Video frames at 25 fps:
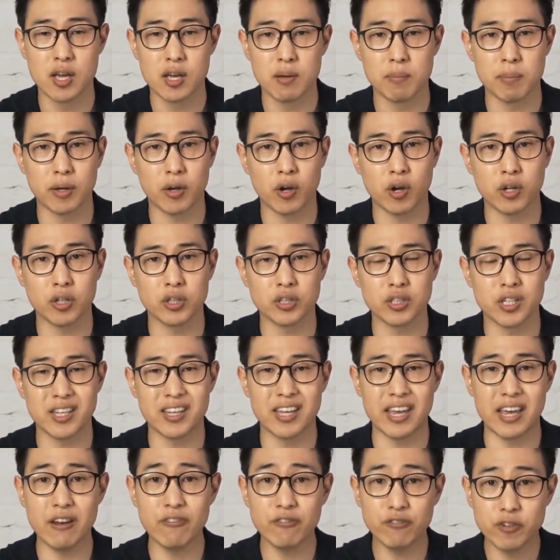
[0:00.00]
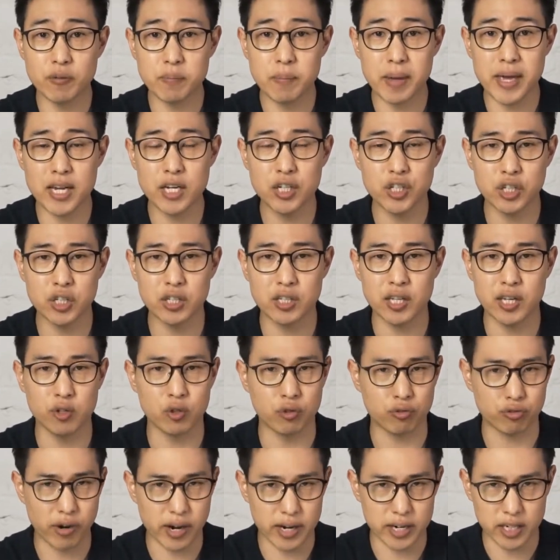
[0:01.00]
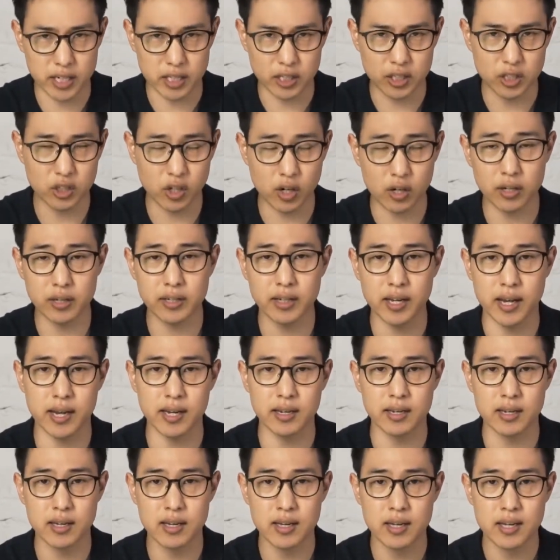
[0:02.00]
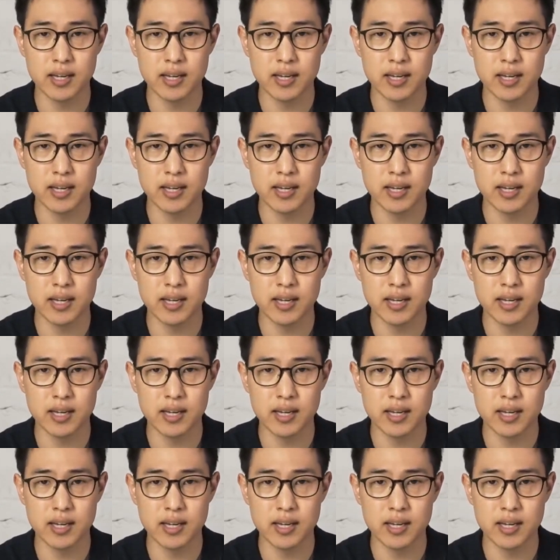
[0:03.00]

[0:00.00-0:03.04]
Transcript: because the information that you're trying to consolidate